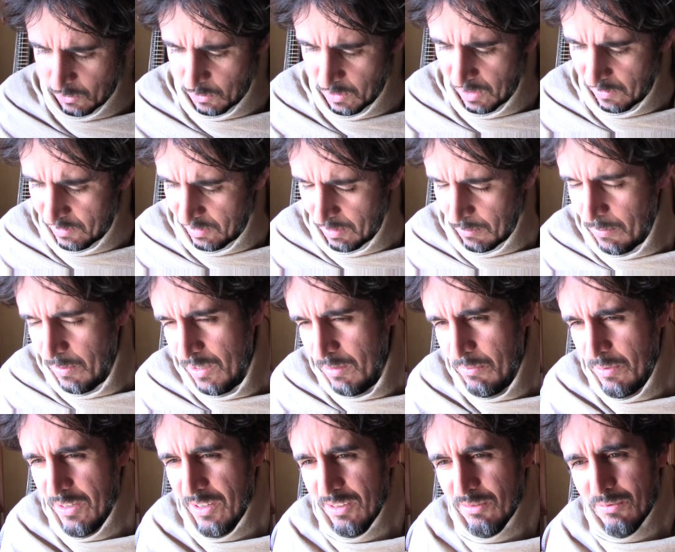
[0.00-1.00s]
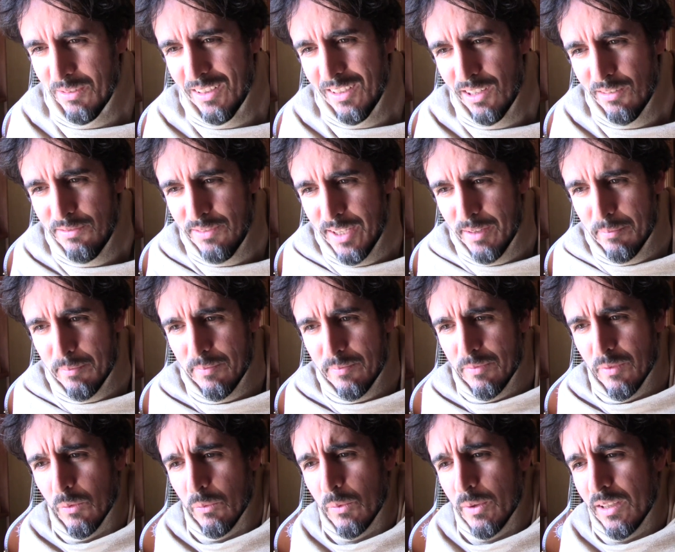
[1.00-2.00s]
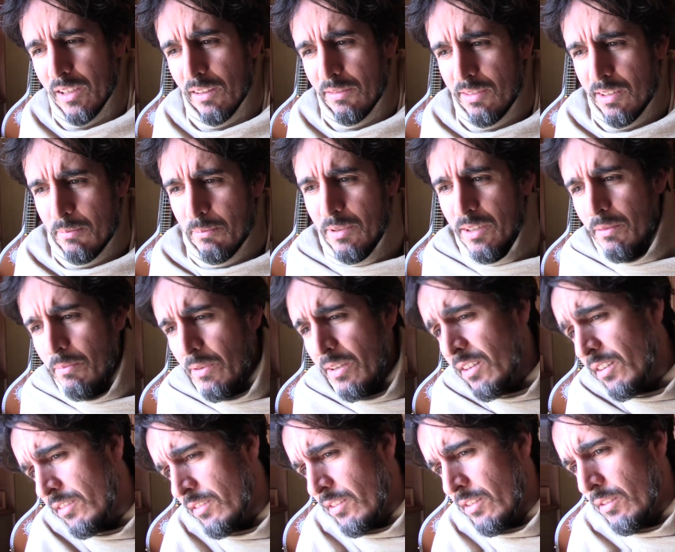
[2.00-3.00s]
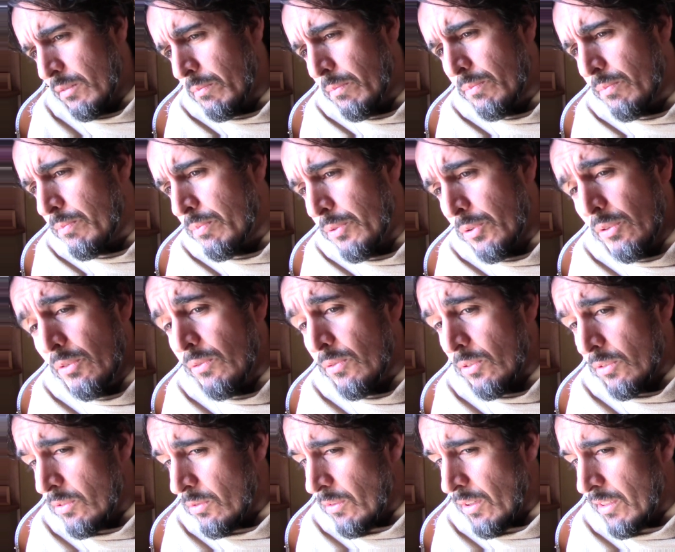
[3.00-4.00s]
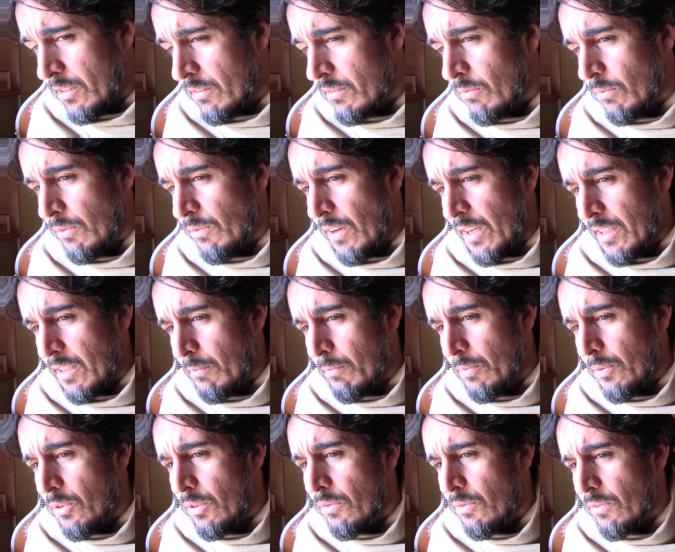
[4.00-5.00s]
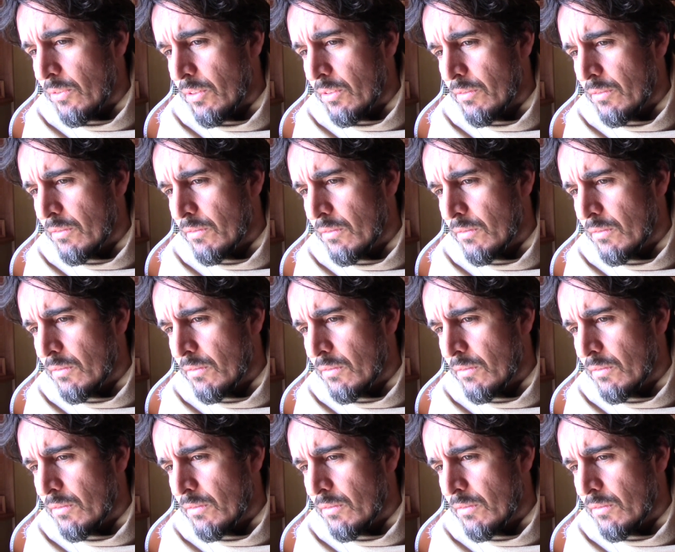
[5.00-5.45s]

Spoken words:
We love somebody because we love them. We love somebody because they're beautiful to us. We find them beautiful.